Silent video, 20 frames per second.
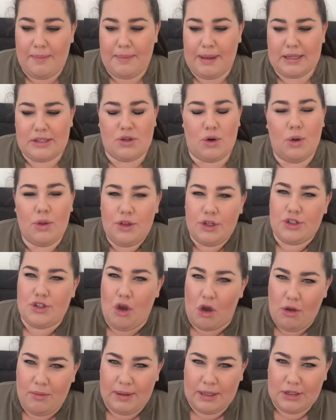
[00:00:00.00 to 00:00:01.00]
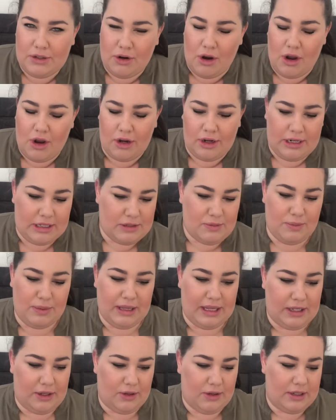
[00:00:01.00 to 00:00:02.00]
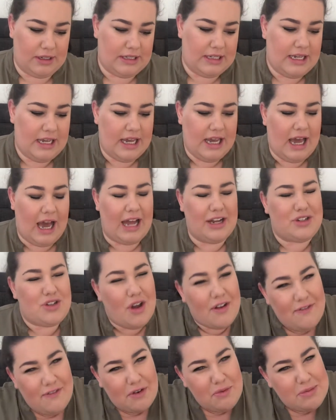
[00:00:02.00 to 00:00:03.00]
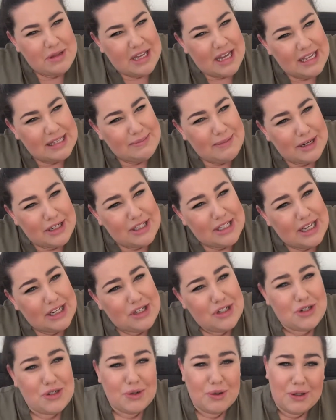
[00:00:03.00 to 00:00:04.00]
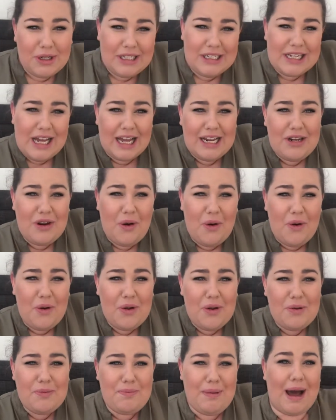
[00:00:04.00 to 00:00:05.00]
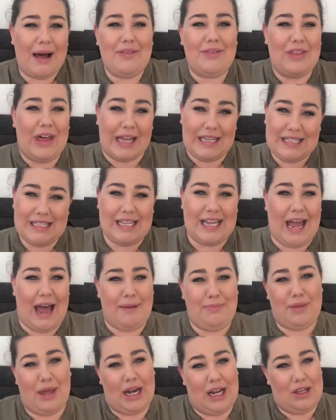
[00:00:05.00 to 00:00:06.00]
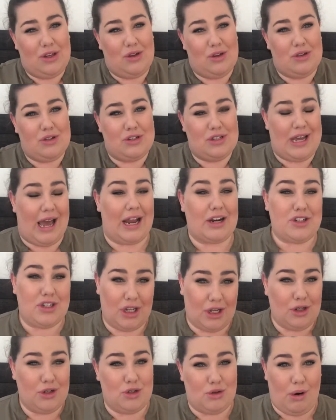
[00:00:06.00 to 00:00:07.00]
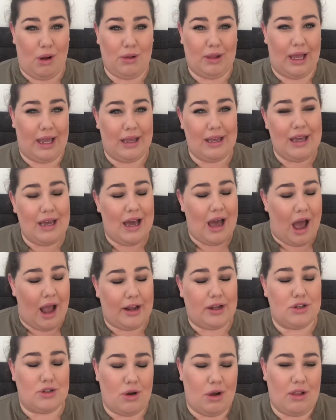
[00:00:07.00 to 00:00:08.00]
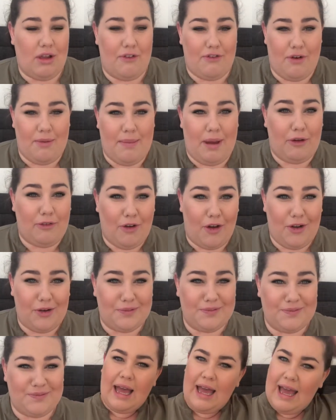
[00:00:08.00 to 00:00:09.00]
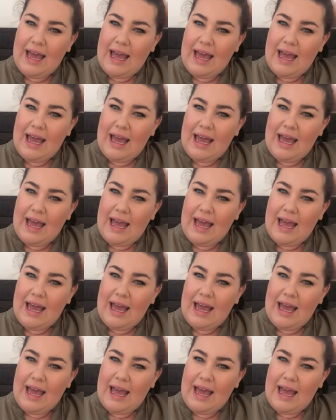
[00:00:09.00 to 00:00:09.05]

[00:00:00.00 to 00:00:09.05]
It's called the Dobie drone. It's really good. I don't film with it as much as I should, I know, but that's the app that I use to actually control it. I control it from my phone.